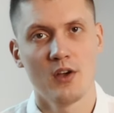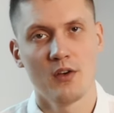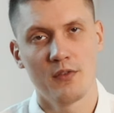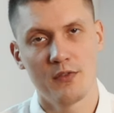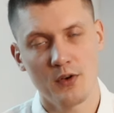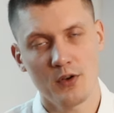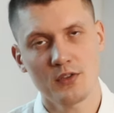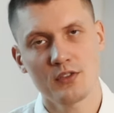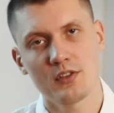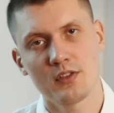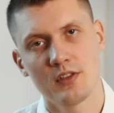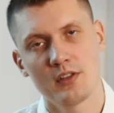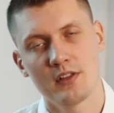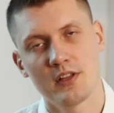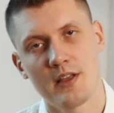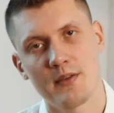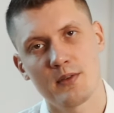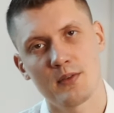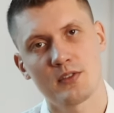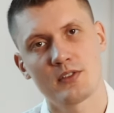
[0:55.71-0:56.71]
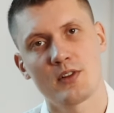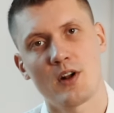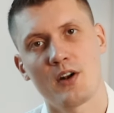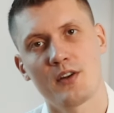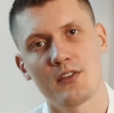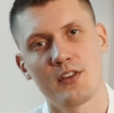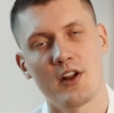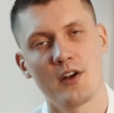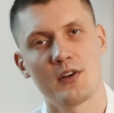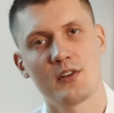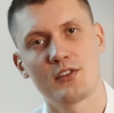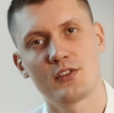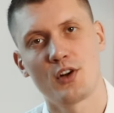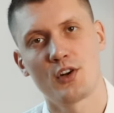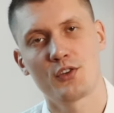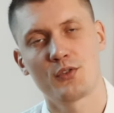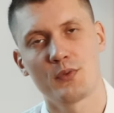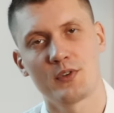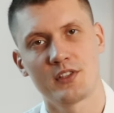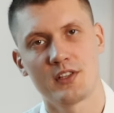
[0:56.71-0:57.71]
first they will start their
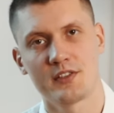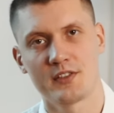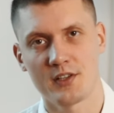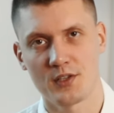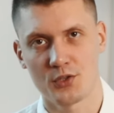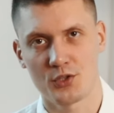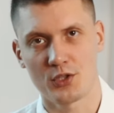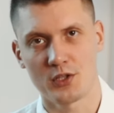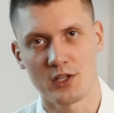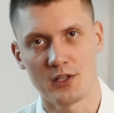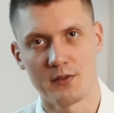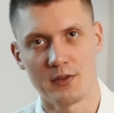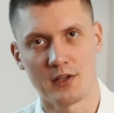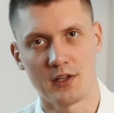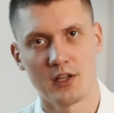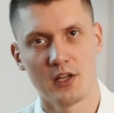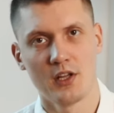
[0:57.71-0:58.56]
research with the Signature Living.